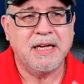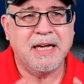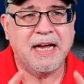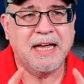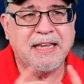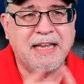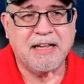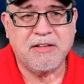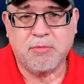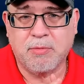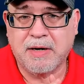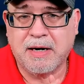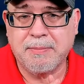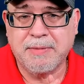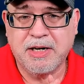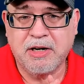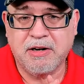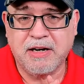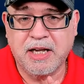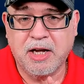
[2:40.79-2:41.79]
And that's what I'm
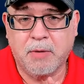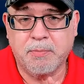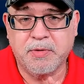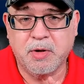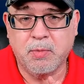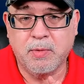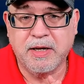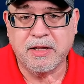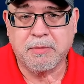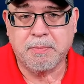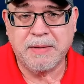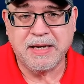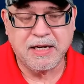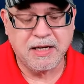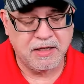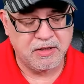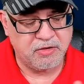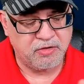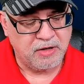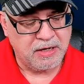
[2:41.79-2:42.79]
here to help you with
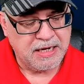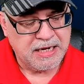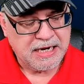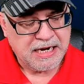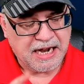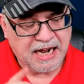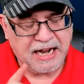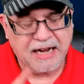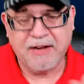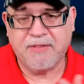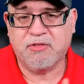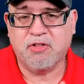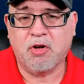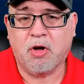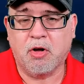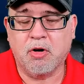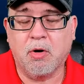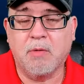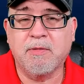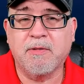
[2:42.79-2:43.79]
because I have
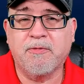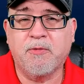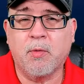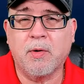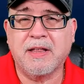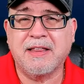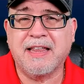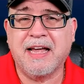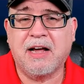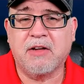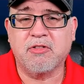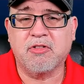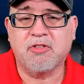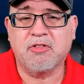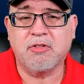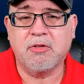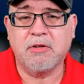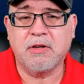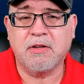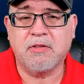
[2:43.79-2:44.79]
taught over 40,000
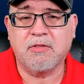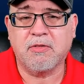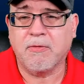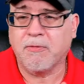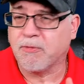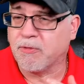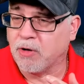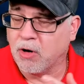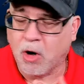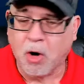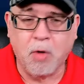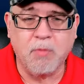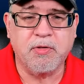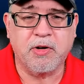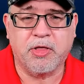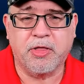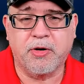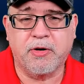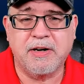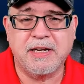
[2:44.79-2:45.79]
students for over
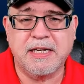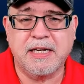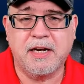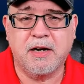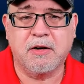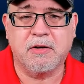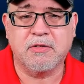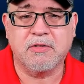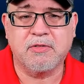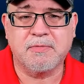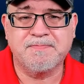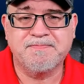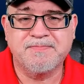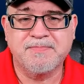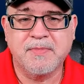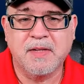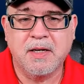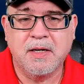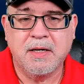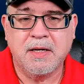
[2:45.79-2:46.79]
30 years.
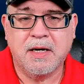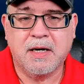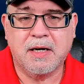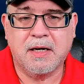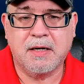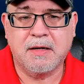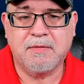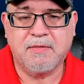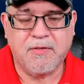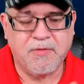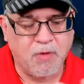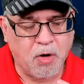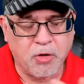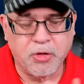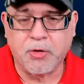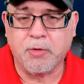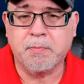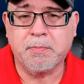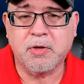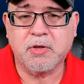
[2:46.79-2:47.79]
Uh, I've
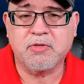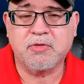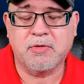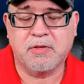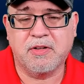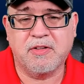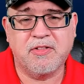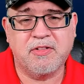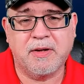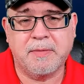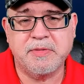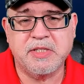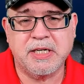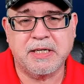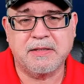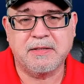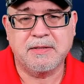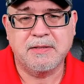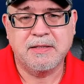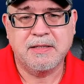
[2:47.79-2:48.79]
authored books on the
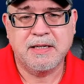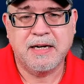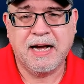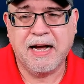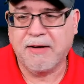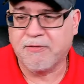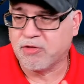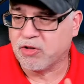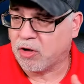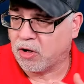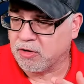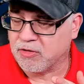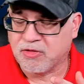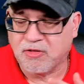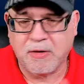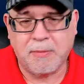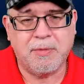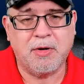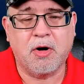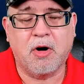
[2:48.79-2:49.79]
subject. I've taught
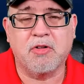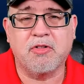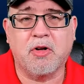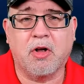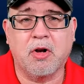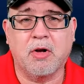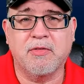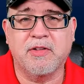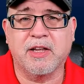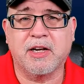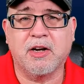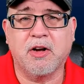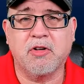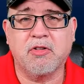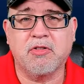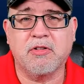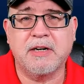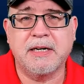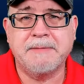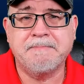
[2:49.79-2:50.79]
seminars all over the
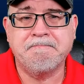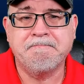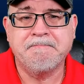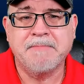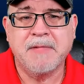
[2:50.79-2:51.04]
country.